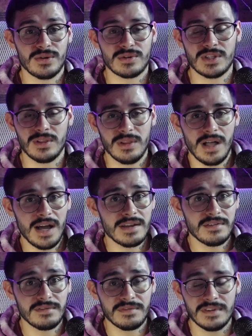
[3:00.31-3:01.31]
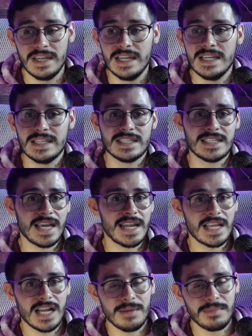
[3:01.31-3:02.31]
there's a lot of
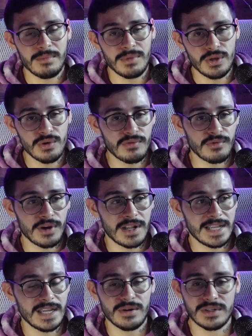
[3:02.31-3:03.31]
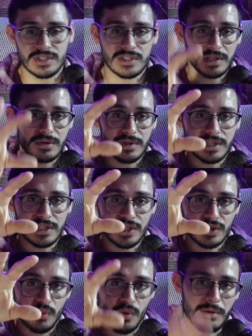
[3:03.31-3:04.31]
setting up and maneuvering. Here, it's literally
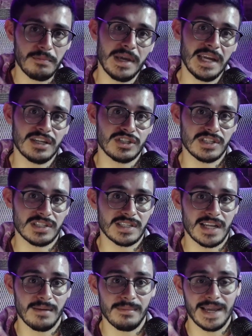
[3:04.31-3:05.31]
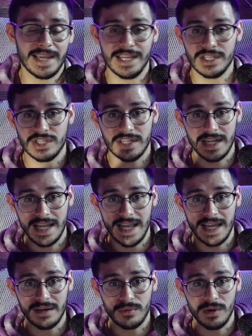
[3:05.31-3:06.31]
just one page to set up my agent,
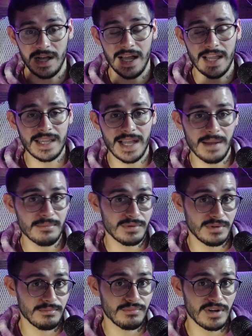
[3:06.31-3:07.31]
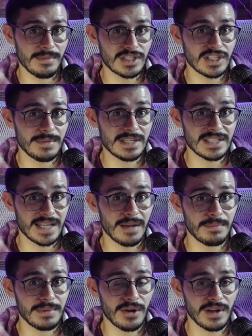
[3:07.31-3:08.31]
and I'm pretty much going to be set
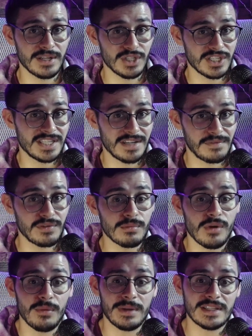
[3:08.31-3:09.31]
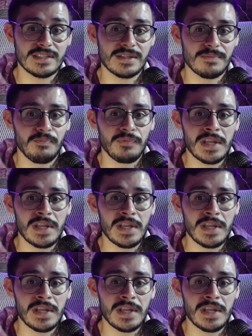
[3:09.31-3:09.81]
up here just in a few moments.